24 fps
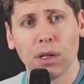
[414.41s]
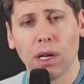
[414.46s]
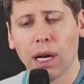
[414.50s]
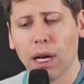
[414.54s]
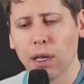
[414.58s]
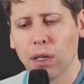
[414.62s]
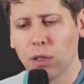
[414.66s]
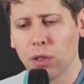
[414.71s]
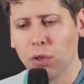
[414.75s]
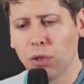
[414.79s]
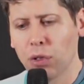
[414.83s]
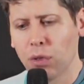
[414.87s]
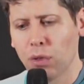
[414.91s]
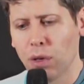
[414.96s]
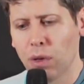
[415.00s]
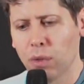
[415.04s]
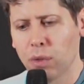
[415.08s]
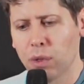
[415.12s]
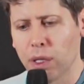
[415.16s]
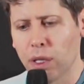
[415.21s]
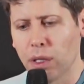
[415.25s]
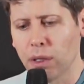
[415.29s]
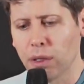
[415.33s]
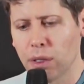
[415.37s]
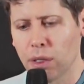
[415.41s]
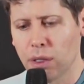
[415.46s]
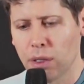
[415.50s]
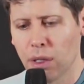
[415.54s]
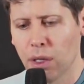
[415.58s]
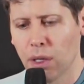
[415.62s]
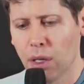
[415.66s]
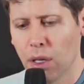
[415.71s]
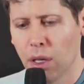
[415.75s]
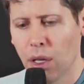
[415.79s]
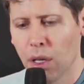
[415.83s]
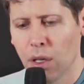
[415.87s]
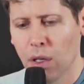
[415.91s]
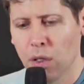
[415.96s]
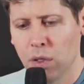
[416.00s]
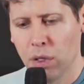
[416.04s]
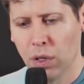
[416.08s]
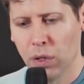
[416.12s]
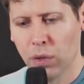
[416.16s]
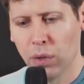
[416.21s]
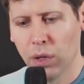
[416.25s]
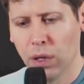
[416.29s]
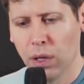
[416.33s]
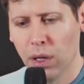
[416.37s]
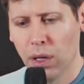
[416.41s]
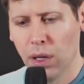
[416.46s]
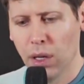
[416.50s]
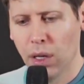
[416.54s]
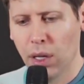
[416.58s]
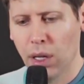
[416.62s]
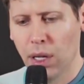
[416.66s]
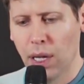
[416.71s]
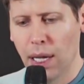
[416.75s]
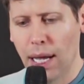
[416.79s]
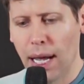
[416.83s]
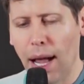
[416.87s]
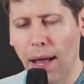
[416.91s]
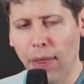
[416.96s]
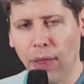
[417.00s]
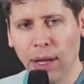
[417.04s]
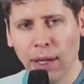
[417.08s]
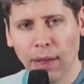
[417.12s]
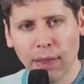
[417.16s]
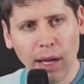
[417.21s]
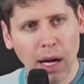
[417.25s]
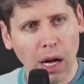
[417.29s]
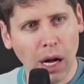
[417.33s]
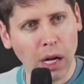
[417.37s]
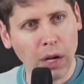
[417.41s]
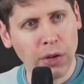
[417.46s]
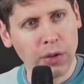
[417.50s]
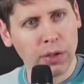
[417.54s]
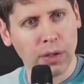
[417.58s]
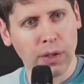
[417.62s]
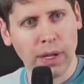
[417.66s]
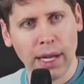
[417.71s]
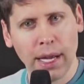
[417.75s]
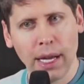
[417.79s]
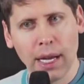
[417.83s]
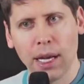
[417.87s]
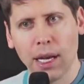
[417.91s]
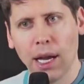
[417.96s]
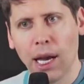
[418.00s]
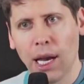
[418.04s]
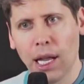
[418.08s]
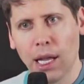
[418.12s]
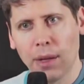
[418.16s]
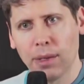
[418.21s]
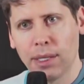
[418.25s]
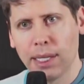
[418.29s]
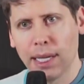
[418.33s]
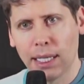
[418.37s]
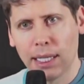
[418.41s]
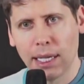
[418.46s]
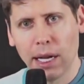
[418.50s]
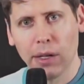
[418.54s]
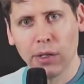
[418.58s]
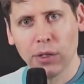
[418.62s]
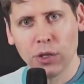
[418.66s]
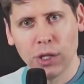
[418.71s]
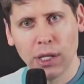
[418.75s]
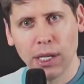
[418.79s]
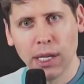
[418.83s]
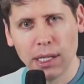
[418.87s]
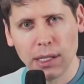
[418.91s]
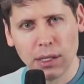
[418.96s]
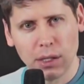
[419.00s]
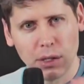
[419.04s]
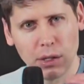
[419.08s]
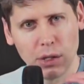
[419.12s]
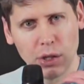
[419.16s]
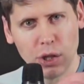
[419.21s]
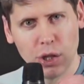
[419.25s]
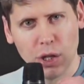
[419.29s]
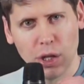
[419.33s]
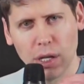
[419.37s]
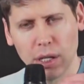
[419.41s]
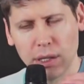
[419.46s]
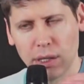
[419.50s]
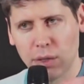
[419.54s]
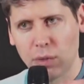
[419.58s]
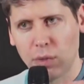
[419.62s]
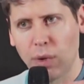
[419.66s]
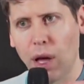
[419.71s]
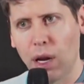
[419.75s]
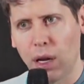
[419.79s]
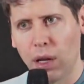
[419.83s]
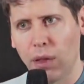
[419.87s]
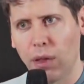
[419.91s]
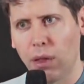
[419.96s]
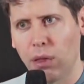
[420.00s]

uh, tutoring results. So I think the underlying innate technology is just right on the